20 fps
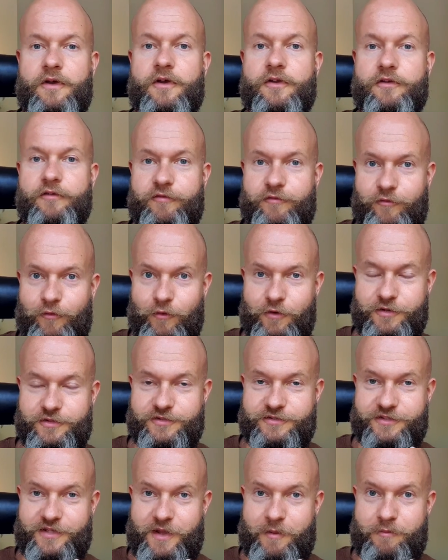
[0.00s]
The fourth
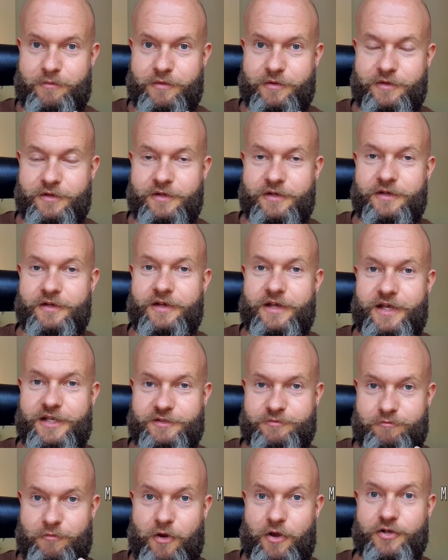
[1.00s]
step
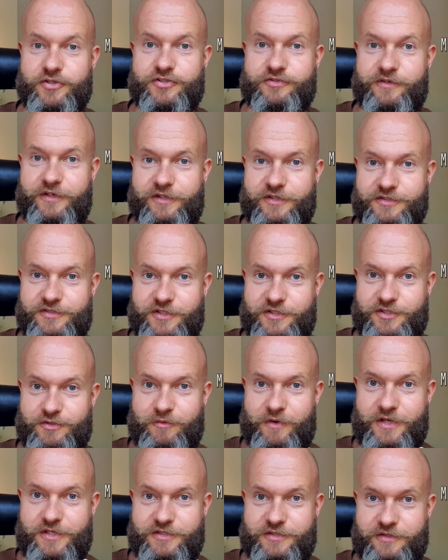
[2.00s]
is mastering the
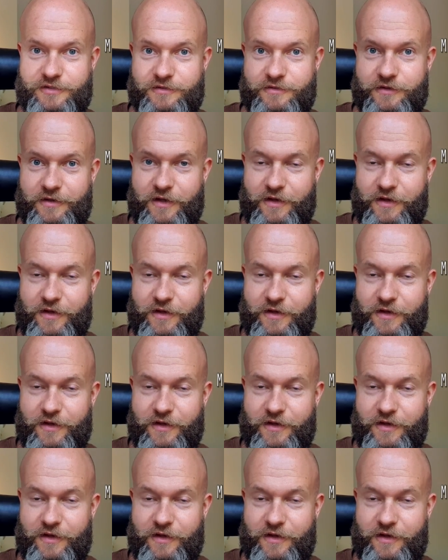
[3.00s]
situation.